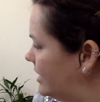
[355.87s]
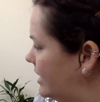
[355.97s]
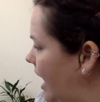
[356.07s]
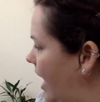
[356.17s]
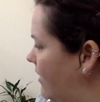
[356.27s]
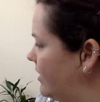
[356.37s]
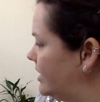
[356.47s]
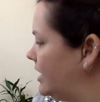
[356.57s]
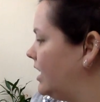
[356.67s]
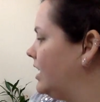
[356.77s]

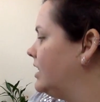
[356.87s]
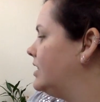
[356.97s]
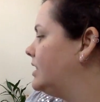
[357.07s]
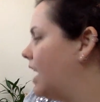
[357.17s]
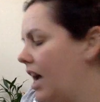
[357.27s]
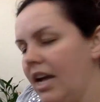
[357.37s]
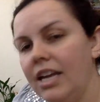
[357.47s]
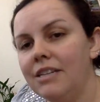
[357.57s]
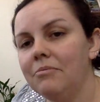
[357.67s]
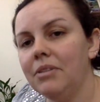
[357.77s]
17.
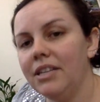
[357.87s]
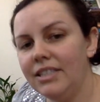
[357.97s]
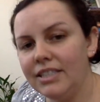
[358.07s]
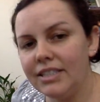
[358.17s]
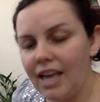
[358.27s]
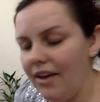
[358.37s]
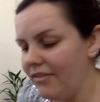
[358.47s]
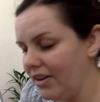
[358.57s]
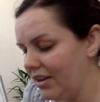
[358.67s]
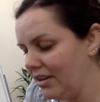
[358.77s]
10 plus
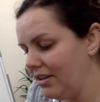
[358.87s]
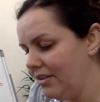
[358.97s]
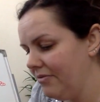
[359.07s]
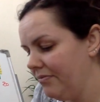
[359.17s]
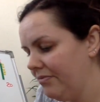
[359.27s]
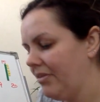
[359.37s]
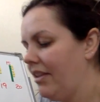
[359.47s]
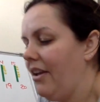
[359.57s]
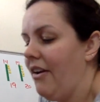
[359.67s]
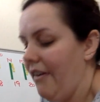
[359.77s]
7.
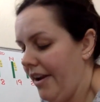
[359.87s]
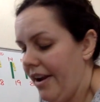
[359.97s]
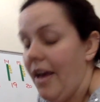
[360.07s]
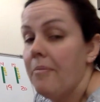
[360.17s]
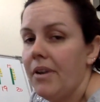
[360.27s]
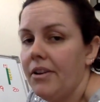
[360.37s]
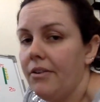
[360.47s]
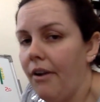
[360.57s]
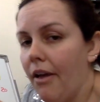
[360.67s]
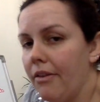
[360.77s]
All right, I'm going to
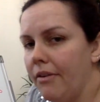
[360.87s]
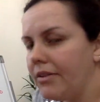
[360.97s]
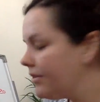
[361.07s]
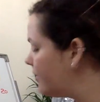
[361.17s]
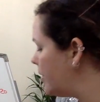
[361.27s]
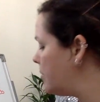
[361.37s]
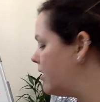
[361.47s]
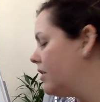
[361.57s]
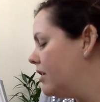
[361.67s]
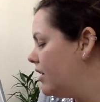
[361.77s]
draw the rest of them.
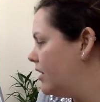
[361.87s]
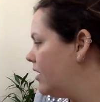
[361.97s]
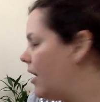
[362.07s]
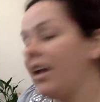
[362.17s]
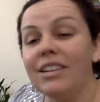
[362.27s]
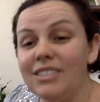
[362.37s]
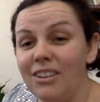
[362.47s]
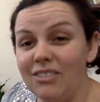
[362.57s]
I can still